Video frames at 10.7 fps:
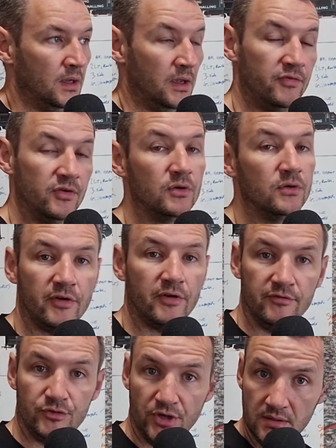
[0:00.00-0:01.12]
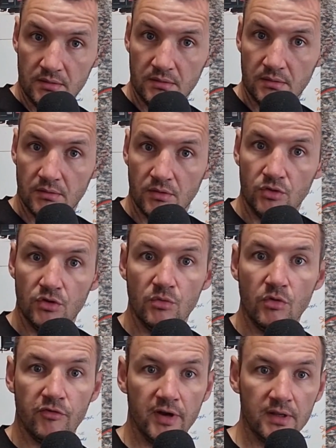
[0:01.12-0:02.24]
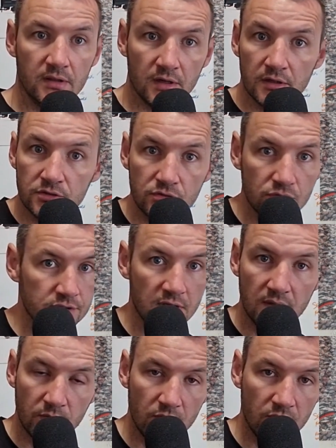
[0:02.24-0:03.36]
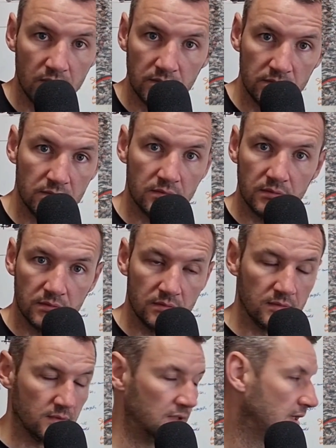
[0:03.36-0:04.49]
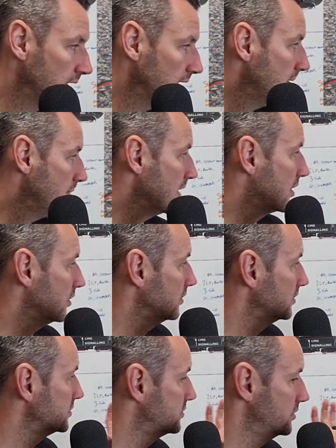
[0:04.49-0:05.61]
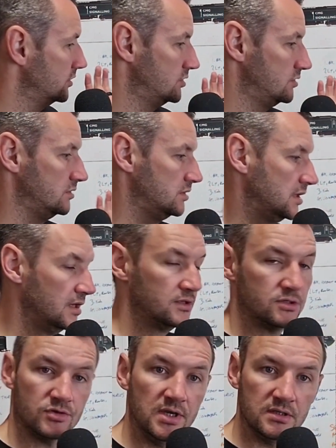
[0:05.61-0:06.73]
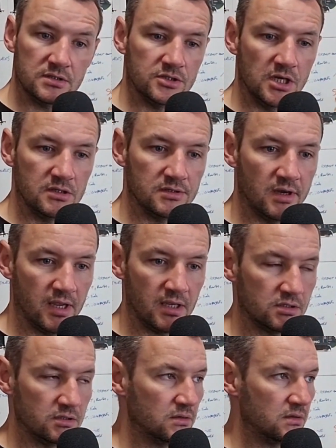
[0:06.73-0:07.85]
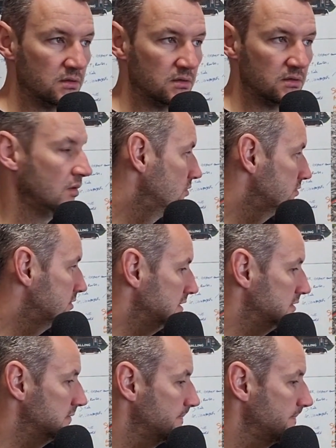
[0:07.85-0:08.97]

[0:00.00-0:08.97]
if you go in the front of a train, you will find there is no steering wheel, because to get trains to change direction, we use these.